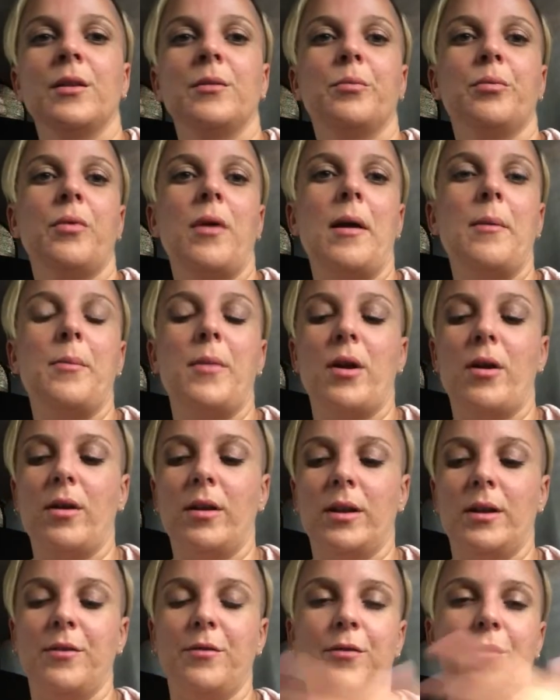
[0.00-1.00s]

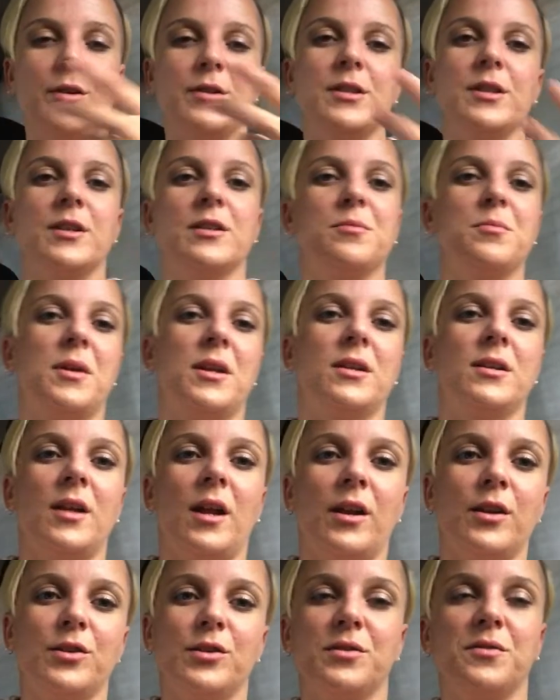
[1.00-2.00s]
Primarily, firstly, because
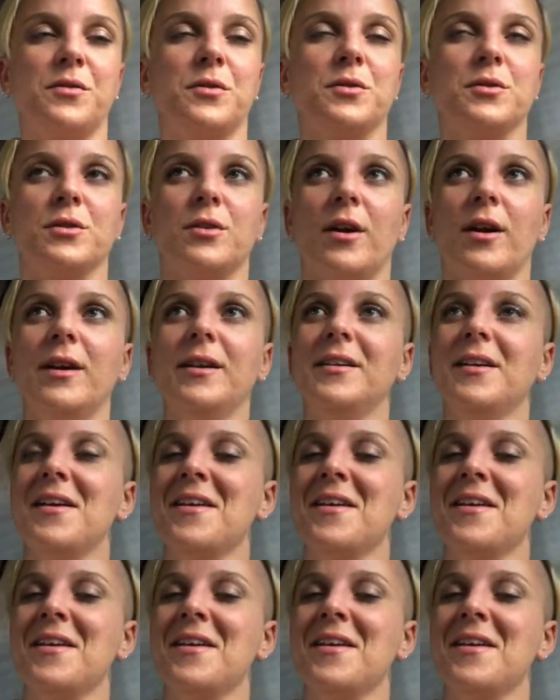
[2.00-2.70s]
meditating just feels great.